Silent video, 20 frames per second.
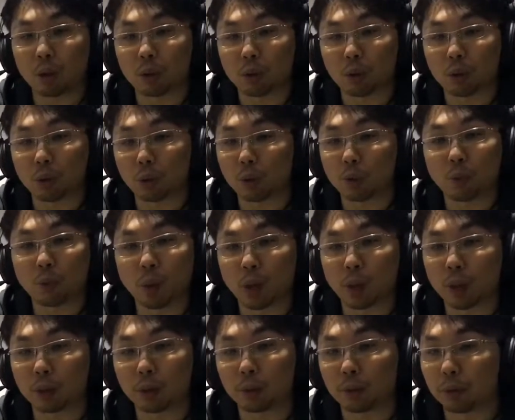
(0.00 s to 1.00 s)
groove one,
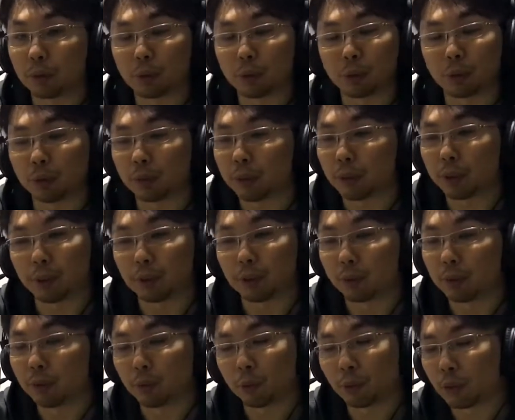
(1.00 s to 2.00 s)
groove two, groove three, groove
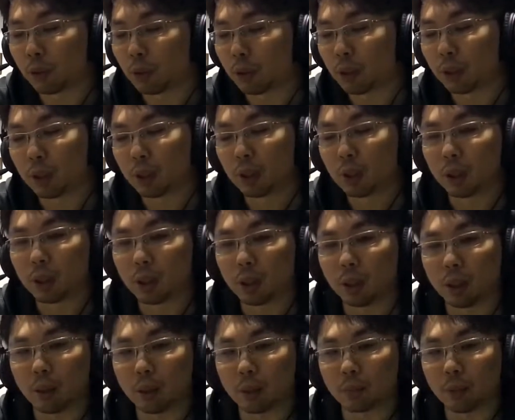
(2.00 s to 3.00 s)
four,
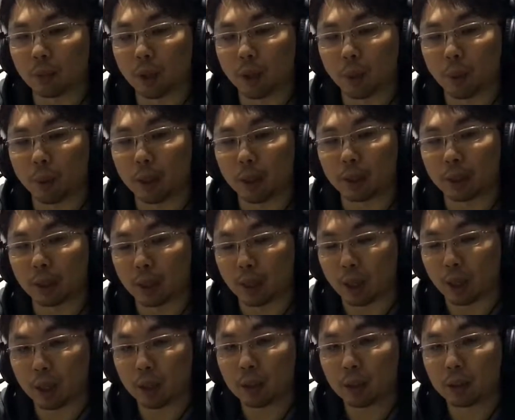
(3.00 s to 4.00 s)
where they
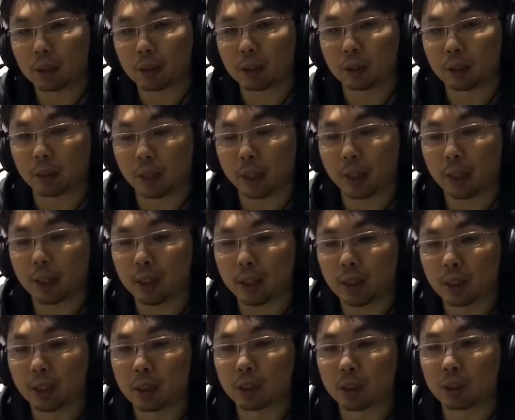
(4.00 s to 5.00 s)
are. Okay.
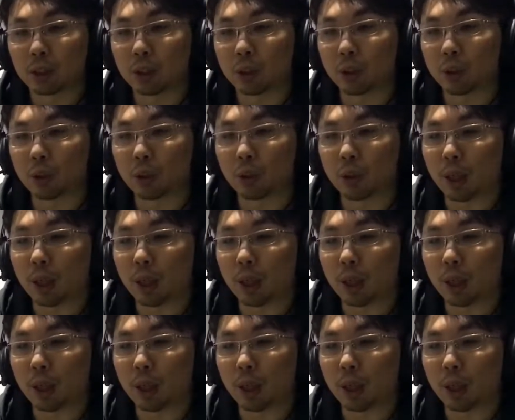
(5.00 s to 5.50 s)
So